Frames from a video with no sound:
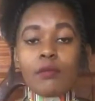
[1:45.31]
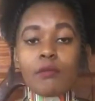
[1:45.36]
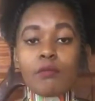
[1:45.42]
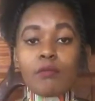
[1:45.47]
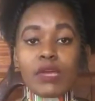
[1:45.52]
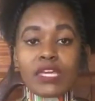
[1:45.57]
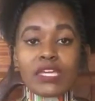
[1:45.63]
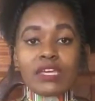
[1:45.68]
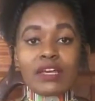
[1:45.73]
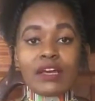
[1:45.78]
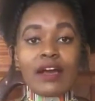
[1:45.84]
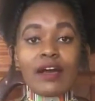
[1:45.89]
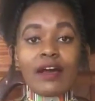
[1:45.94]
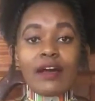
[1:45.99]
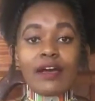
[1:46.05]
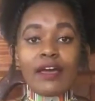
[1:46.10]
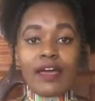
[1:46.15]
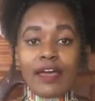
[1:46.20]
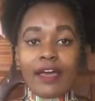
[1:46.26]
making
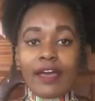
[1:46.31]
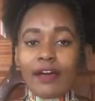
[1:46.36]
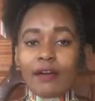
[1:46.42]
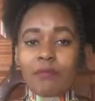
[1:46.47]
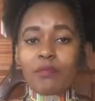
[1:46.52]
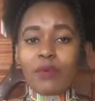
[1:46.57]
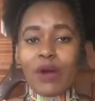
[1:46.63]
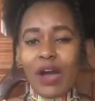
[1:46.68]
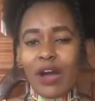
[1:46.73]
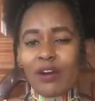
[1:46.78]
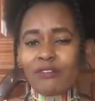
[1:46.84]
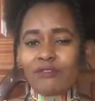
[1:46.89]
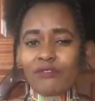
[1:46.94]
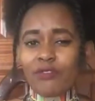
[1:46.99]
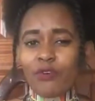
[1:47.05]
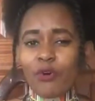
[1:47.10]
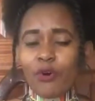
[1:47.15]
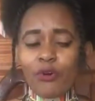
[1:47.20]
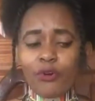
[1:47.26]
a hair
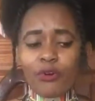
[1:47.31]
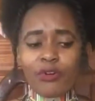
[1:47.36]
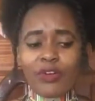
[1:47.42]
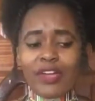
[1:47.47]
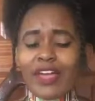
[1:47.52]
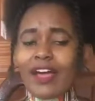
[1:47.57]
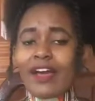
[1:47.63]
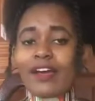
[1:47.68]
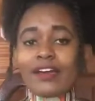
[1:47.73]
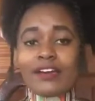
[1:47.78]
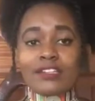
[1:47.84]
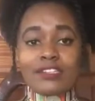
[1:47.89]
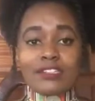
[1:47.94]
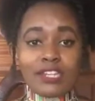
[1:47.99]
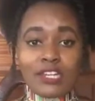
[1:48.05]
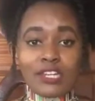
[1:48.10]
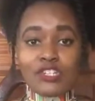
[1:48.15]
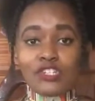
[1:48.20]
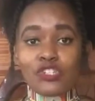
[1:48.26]
puff or hair
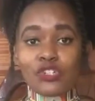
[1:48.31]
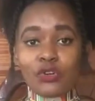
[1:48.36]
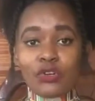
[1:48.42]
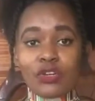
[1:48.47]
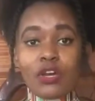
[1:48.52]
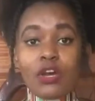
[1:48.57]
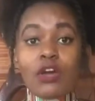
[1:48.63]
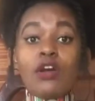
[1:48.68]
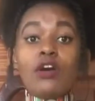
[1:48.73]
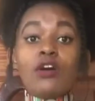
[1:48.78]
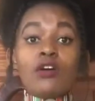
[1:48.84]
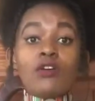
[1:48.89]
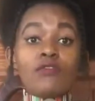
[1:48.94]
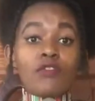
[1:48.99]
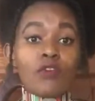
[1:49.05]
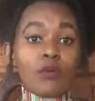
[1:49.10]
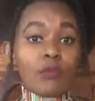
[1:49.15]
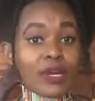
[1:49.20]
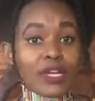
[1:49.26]
extension
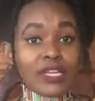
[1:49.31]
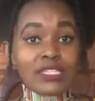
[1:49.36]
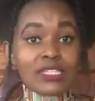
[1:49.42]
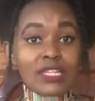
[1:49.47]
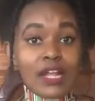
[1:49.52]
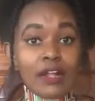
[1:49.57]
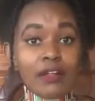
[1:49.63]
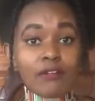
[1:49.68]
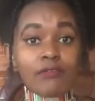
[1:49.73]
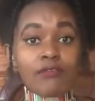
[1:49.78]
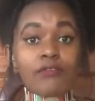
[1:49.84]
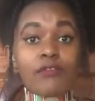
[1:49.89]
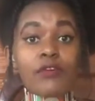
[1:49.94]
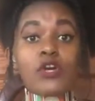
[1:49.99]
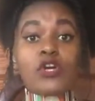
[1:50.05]
for myself.